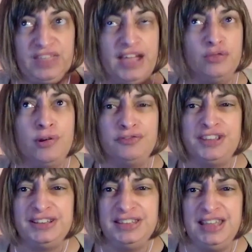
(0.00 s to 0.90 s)
I don't remember if
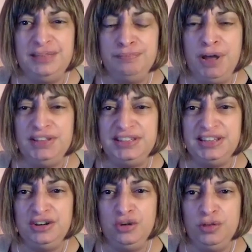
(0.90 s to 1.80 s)
Tennessee had
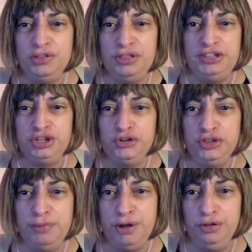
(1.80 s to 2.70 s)
punted or whether they turned
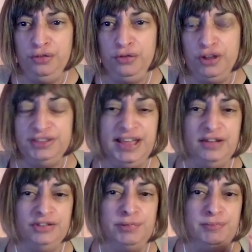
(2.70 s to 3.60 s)
the ball over on
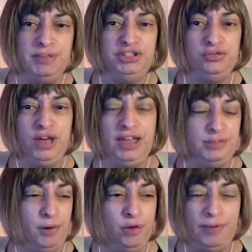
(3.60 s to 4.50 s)
downs, but Mizzou got the
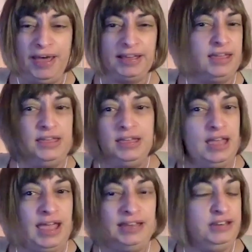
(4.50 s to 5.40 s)
ball back,
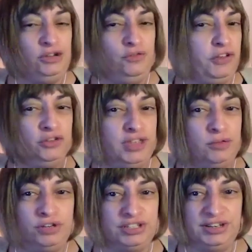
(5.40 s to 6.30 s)
and you figured they
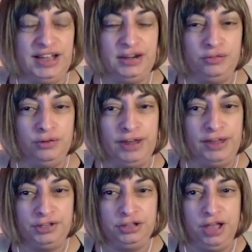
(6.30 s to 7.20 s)
were just going to kind of run out
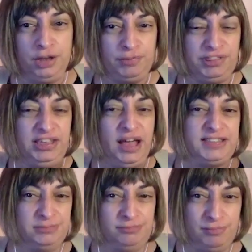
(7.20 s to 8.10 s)
the clock, but they got
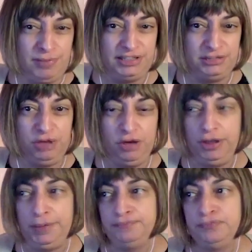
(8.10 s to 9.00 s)
some momentum
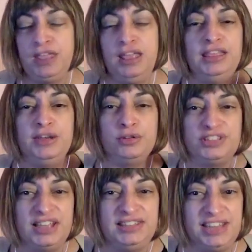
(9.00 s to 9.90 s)
going. Mm-hmm. There were
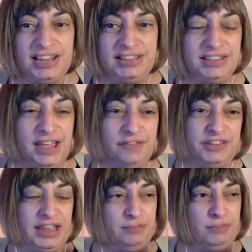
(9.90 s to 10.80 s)
10 seconds left,
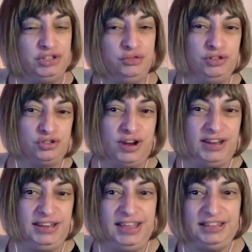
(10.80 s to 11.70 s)
and Mizzou was
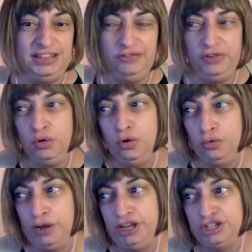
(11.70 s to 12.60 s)
trying to get into field goal
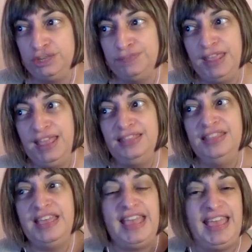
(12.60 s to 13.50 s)
range.
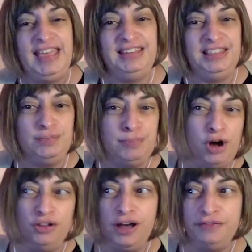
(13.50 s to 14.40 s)
They handed the
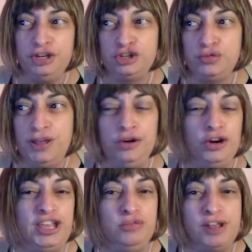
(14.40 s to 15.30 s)
ball off to Schrader.
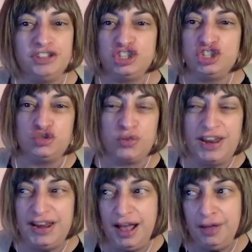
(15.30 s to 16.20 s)
He ran
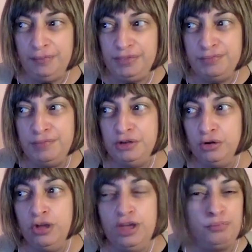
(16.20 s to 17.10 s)
straight up the
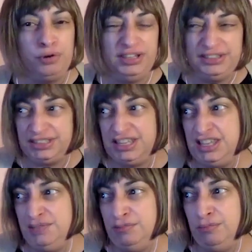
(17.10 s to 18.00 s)
middle, put his
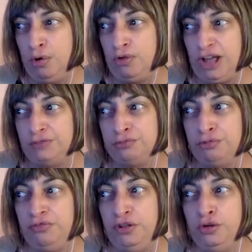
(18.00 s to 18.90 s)
team in more comfortable
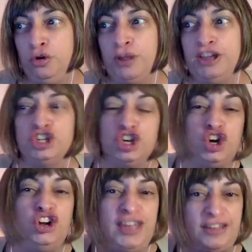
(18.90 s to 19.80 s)
field goal range,
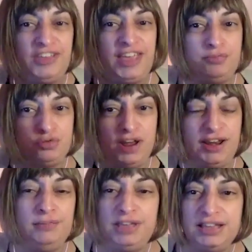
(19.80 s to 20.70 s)
could have kept
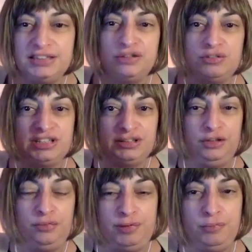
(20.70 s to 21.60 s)
running because there was a
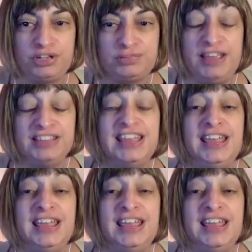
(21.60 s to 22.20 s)
little bit more space.